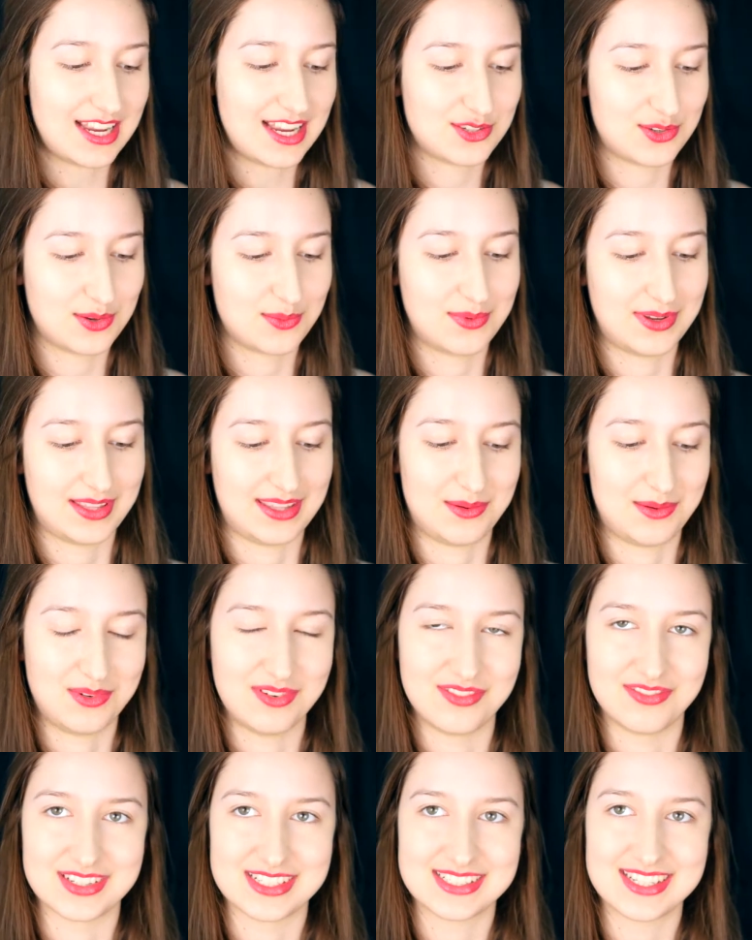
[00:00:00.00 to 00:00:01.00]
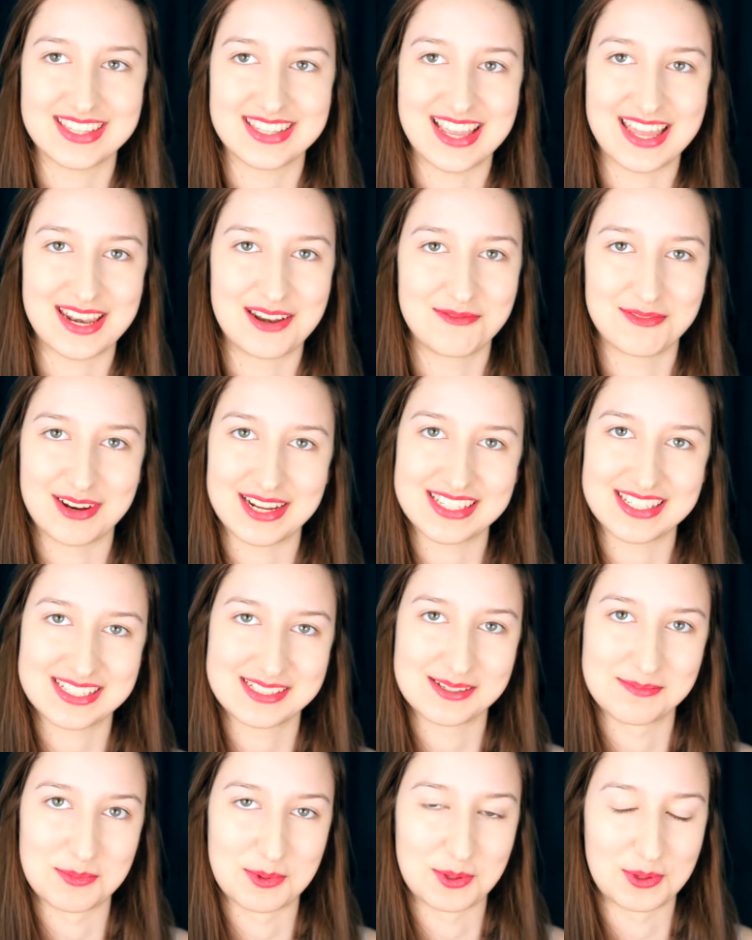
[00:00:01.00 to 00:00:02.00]
I should really revisit that and write
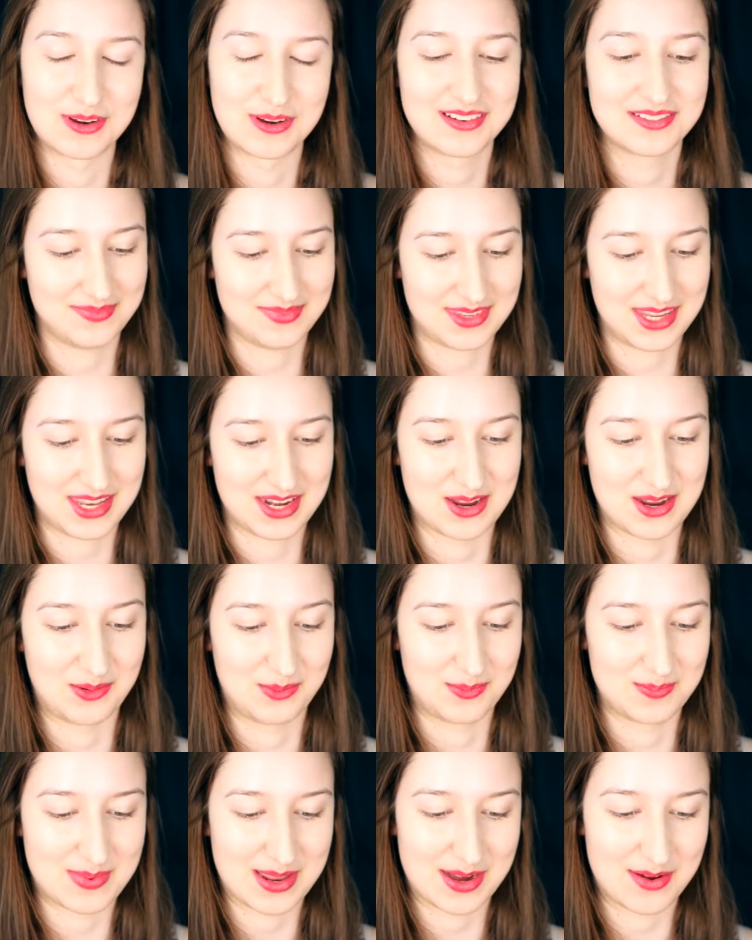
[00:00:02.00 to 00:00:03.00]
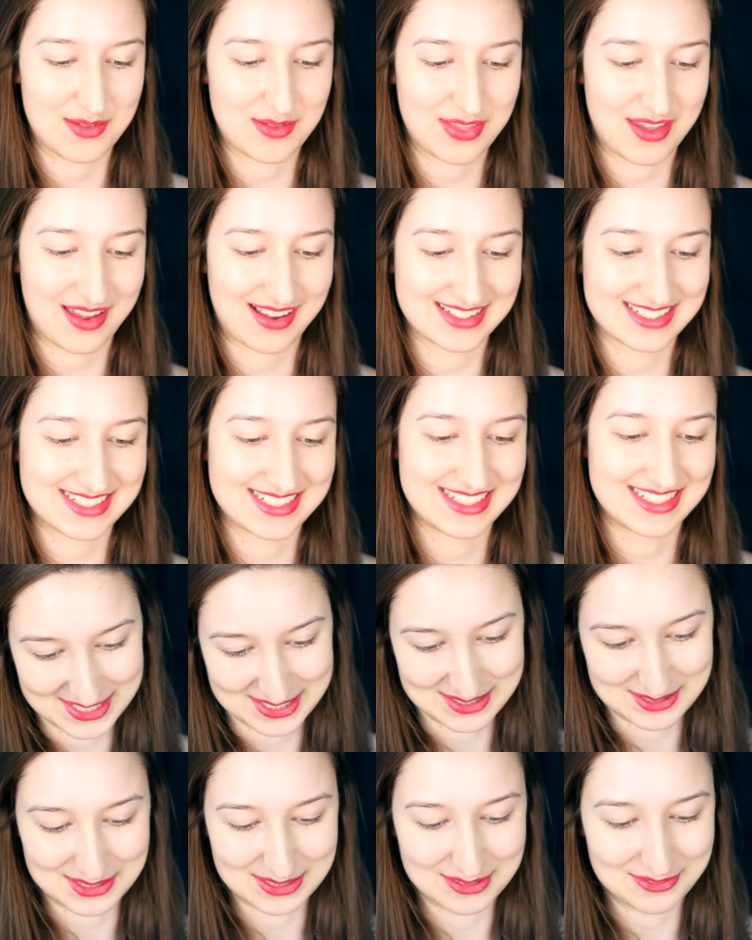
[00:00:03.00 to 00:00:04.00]
some more, better thoughts.
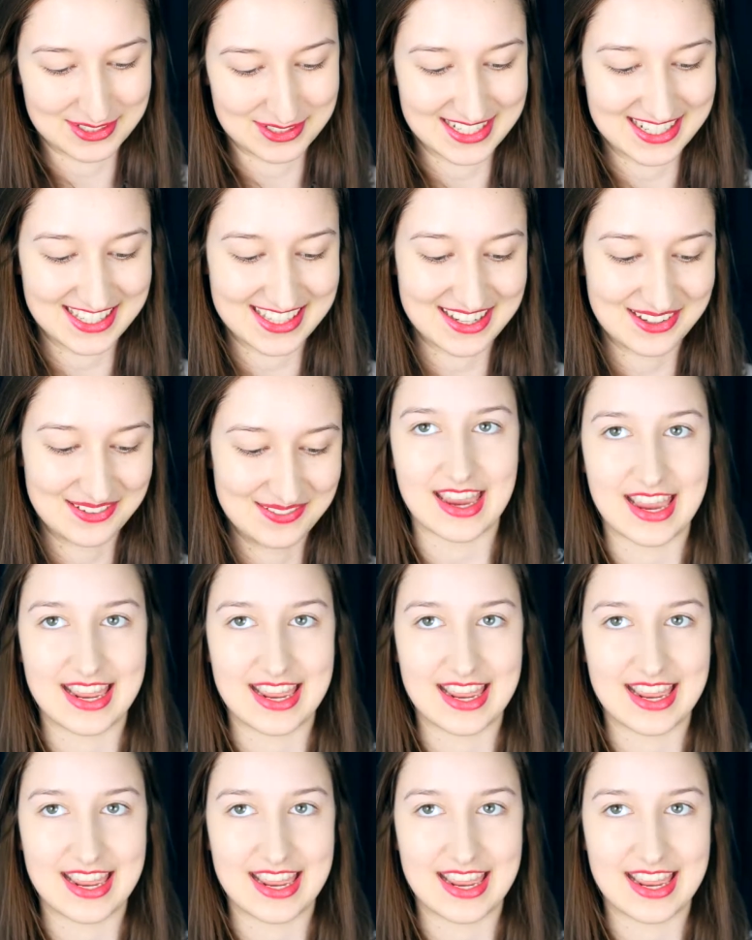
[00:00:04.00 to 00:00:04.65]
That's really funny though.